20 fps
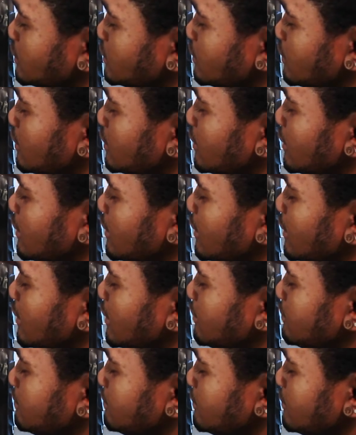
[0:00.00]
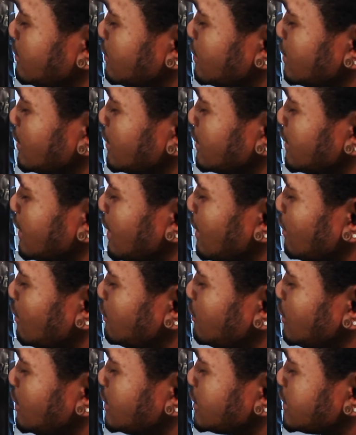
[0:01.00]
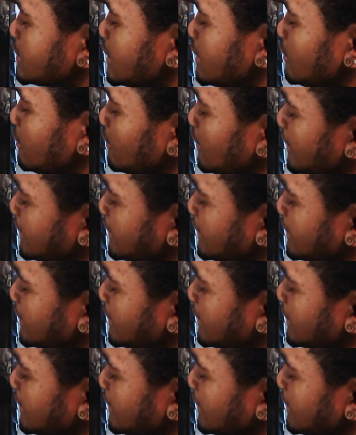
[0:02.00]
so he can look up, you can look down, you can tell